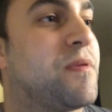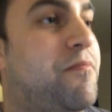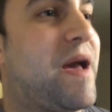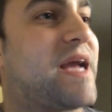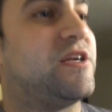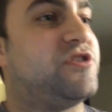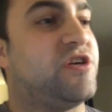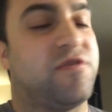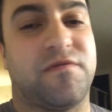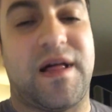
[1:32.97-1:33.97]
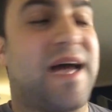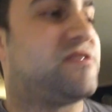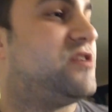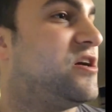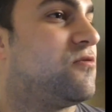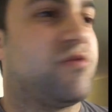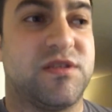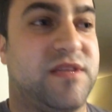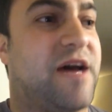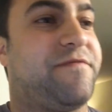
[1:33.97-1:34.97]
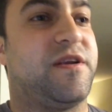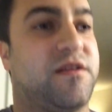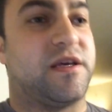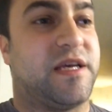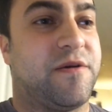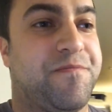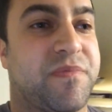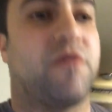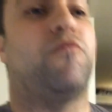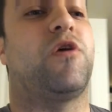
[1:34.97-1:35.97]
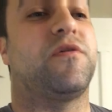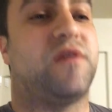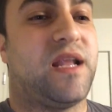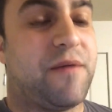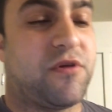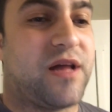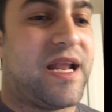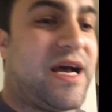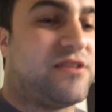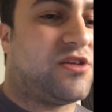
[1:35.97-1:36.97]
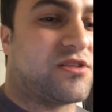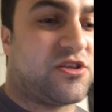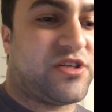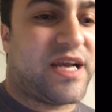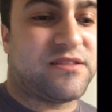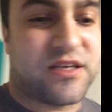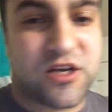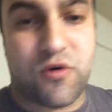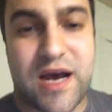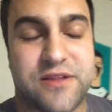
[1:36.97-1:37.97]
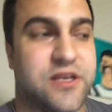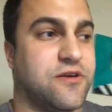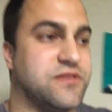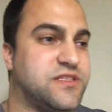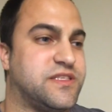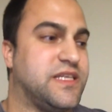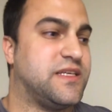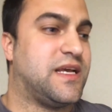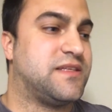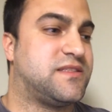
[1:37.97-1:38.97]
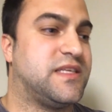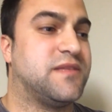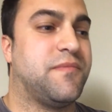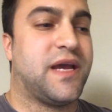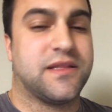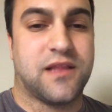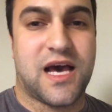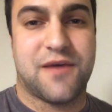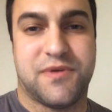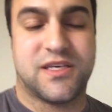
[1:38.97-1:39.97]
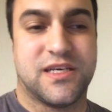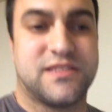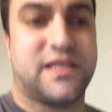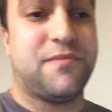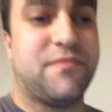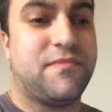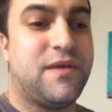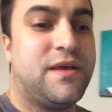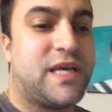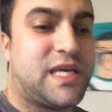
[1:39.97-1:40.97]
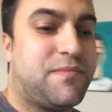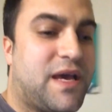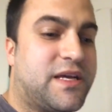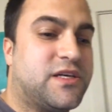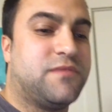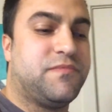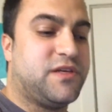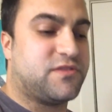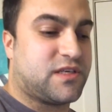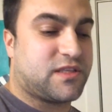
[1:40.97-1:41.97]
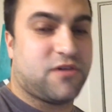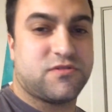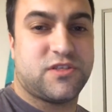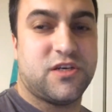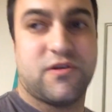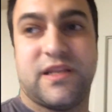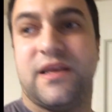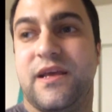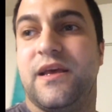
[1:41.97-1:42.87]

back in June of last year was definitely worth it, and I'm glad I took the chance to go out there and see and see the man live because he he made good music though too, and